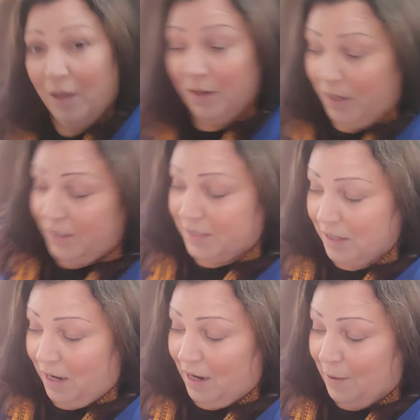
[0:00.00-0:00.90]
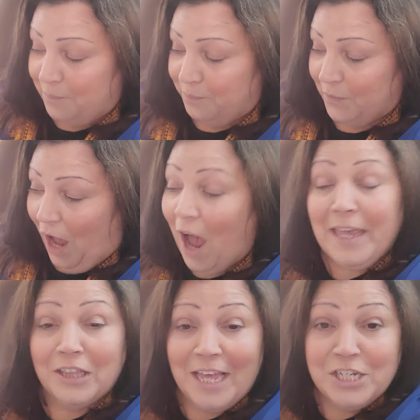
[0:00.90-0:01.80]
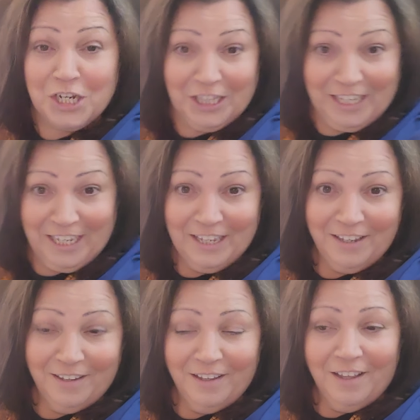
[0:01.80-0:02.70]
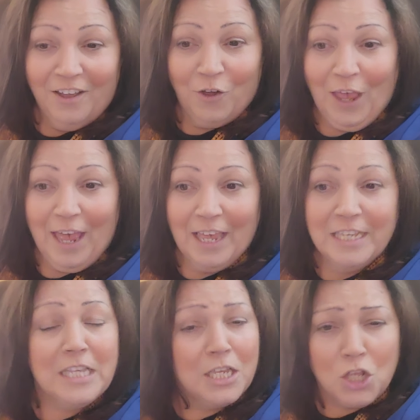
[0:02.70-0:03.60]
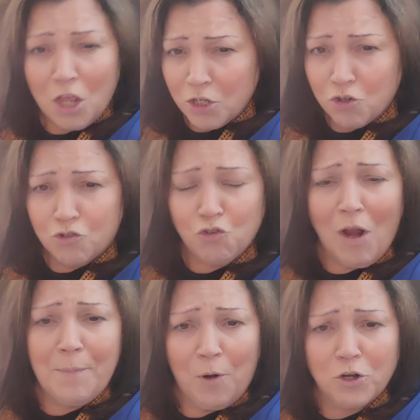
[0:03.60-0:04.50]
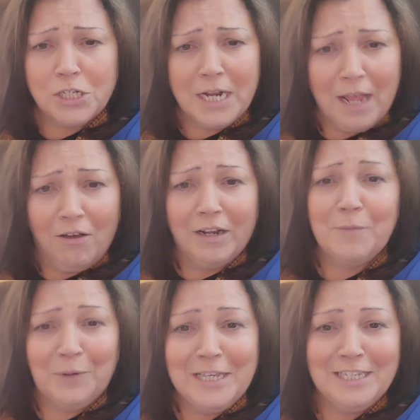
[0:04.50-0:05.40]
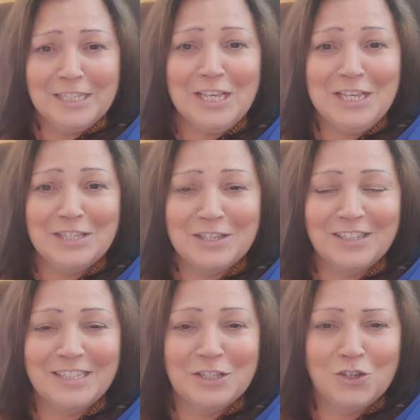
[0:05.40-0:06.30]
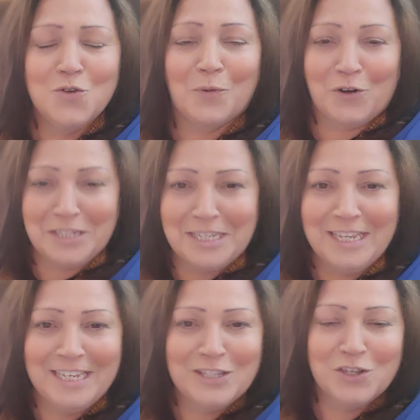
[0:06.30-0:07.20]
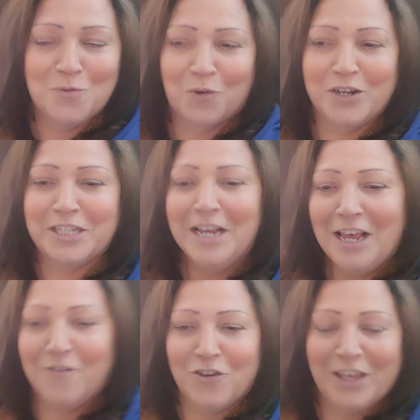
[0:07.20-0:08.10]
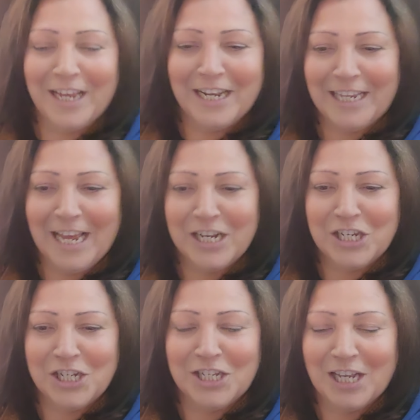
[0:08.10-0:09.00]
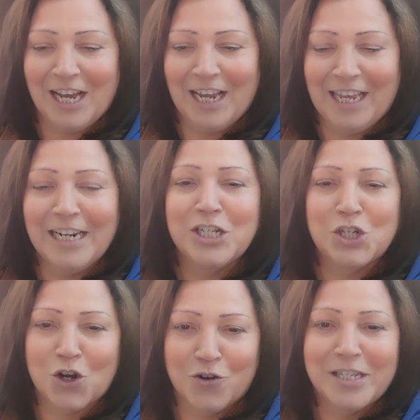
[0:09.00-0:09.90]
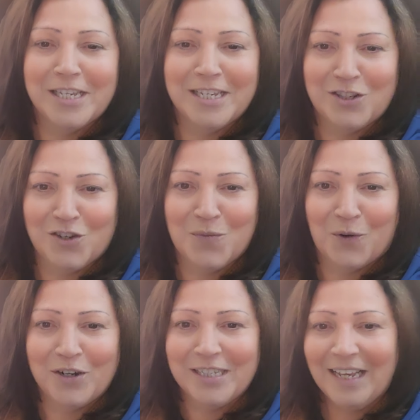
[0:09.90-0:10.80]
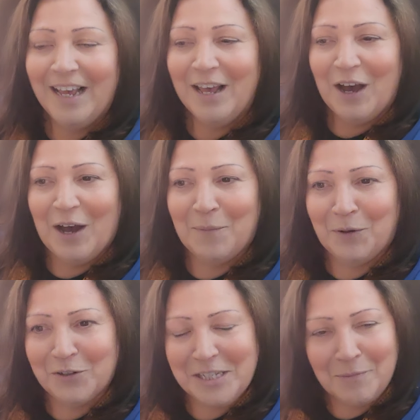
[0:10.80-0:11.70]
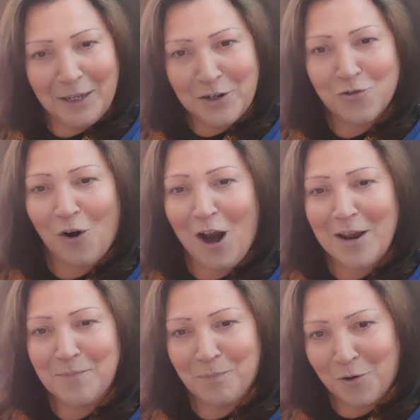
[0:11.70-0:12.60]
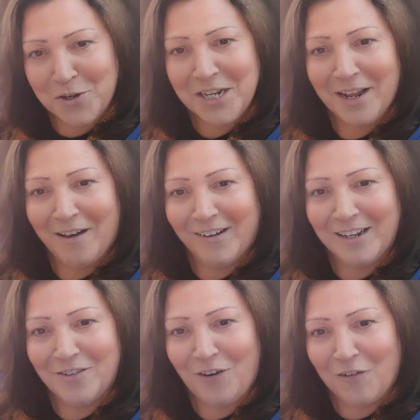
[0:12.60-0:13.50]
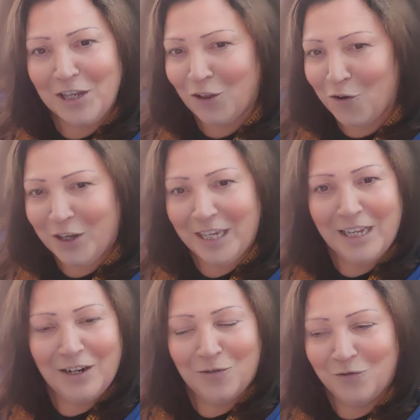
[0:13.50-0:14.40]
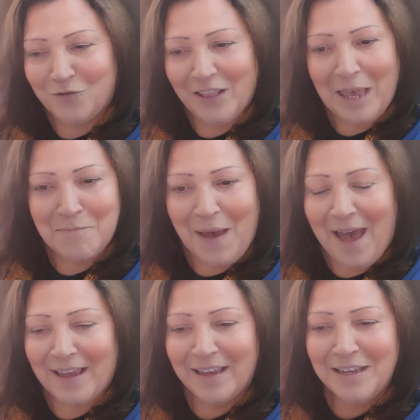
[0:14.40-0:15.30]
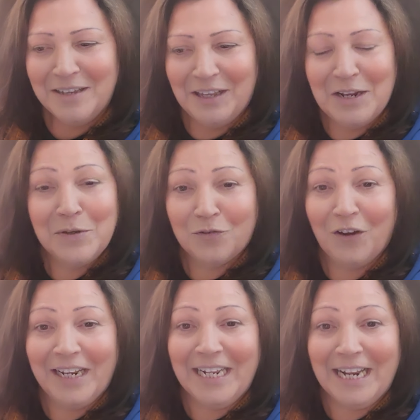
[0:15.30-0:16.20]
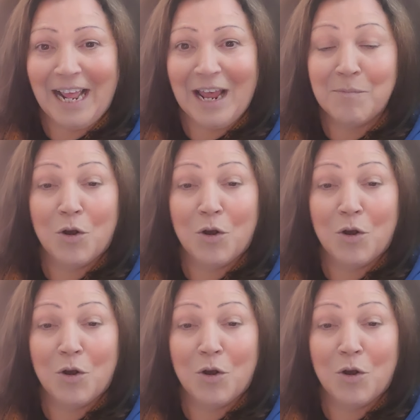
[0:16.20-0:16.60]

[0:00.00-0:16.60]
He's I allegedly. Okay, he's a dry personality, but he's humorous. He is humorous. If you get his jokes, he is humorous. But it'll seem like a dry personality, very low key, laid back, and he was funny today.